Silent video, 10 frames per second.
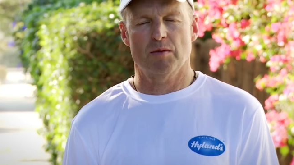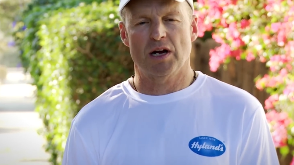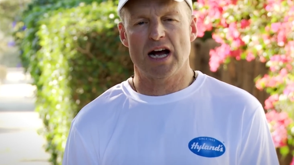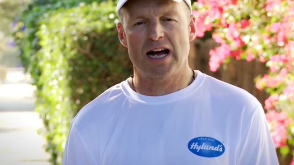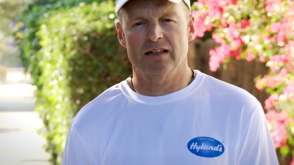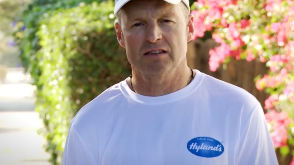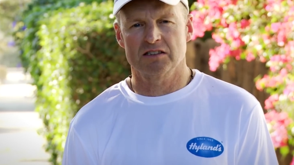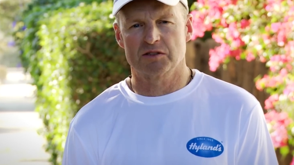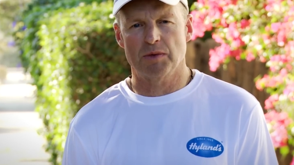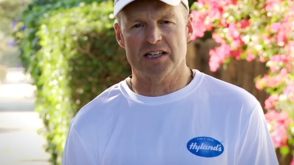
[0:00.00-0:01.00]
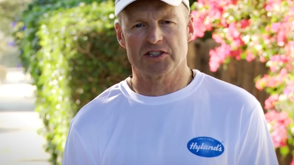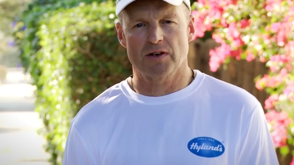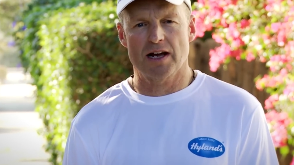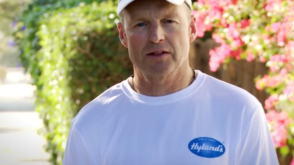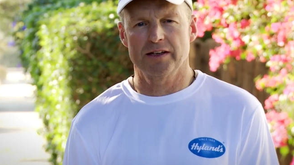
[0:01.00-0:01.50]
I'm a Hyland's
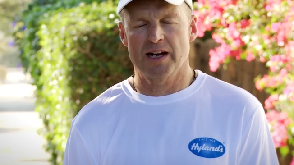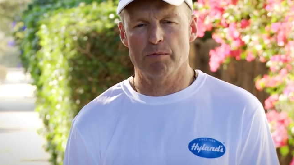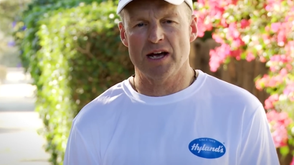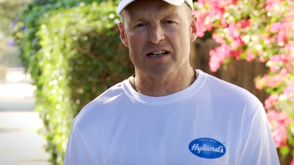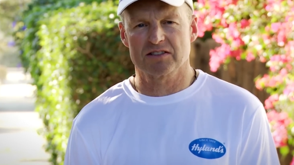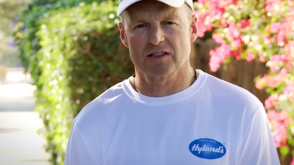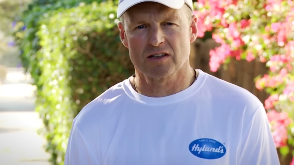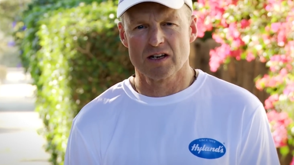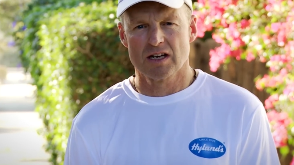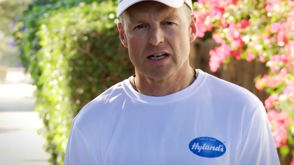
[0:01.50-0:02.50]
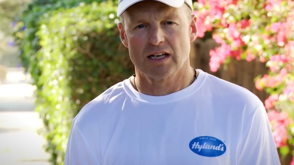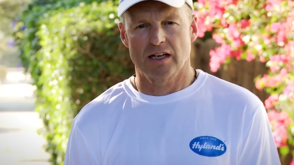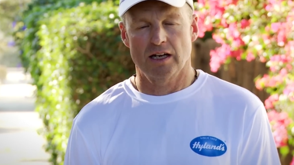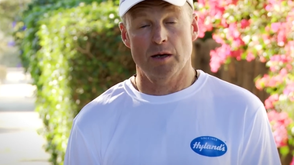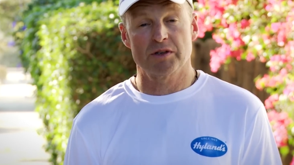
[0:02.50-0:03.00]
Master Athlete Ambassador
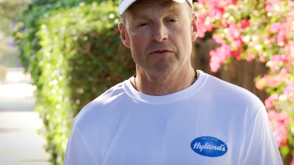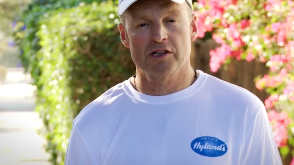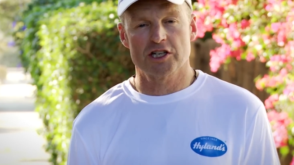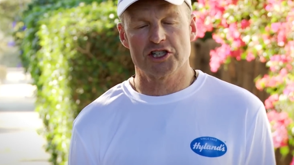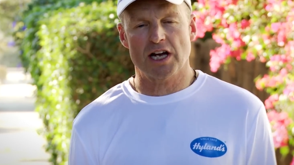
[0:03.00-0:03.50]
and I'm giving you a